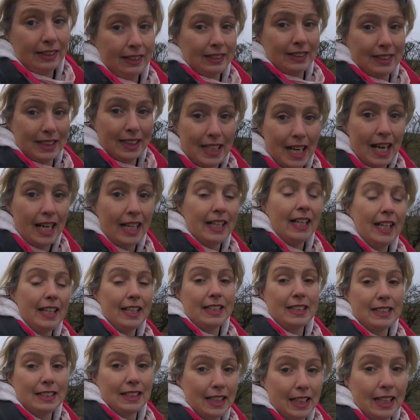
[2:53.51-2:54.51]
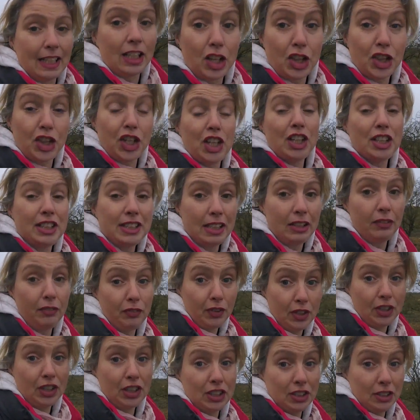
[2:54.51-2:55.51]
Today is the
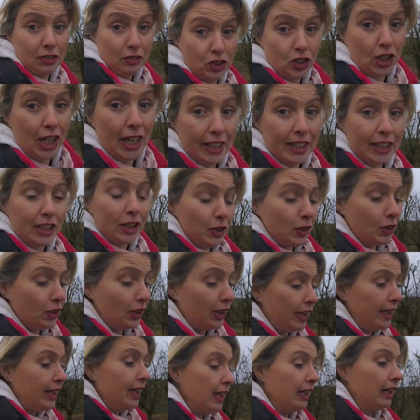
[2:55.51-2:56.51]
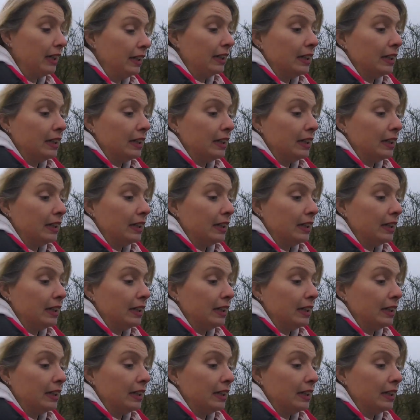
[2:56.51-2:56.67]
31st of January,